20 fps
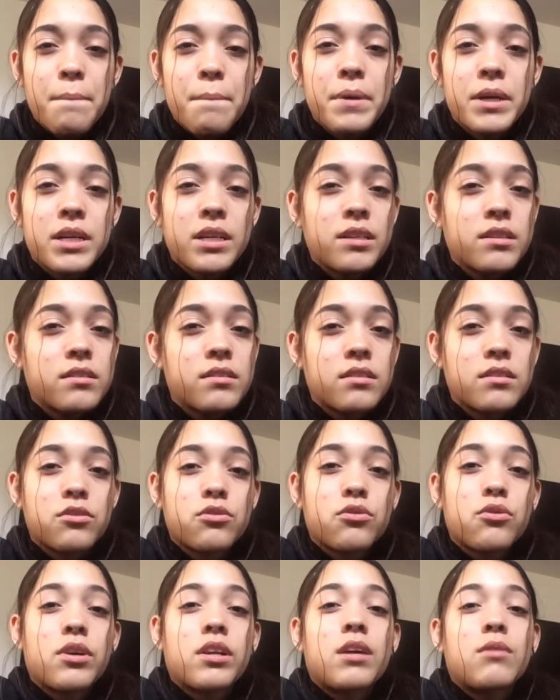But in
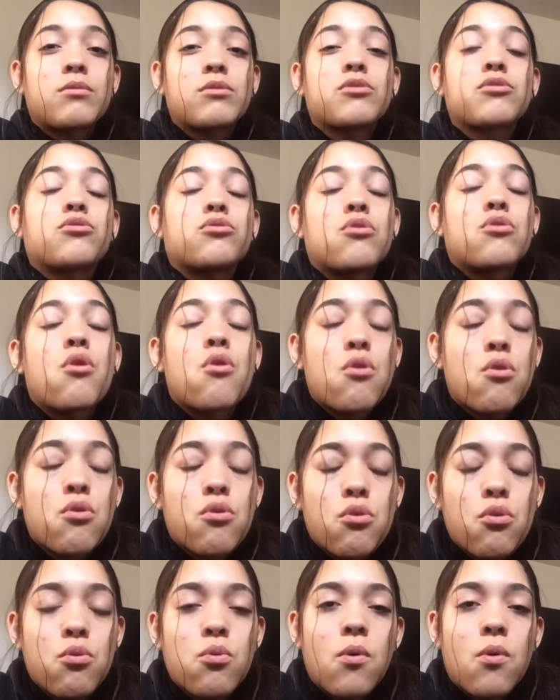6th grade I was
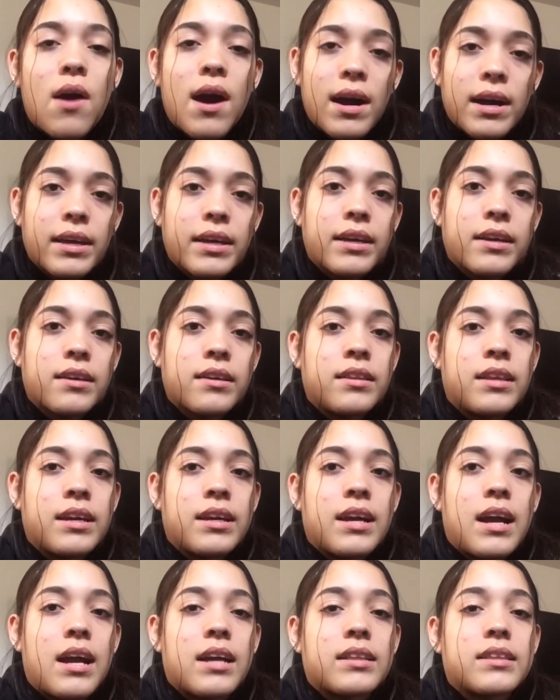so quiet,
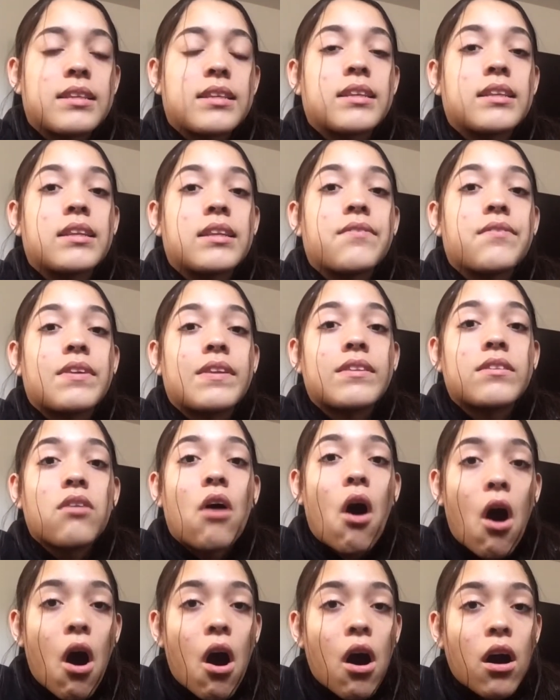like I didn't even
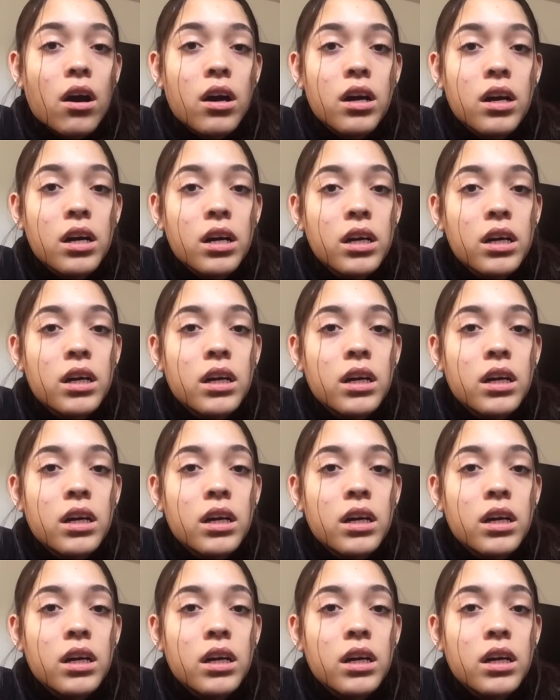talk.